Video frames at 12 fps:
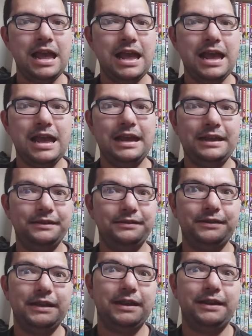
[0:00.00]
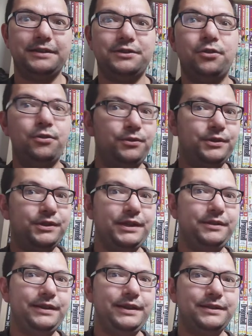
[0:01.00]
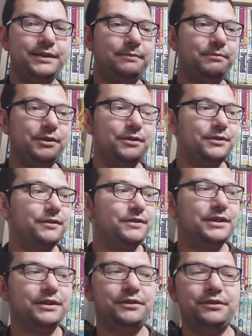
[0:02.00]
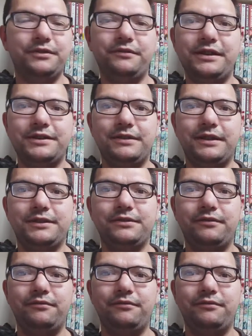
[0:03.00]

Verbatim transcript: and yeah it's a horror series and because obviously they're going to face like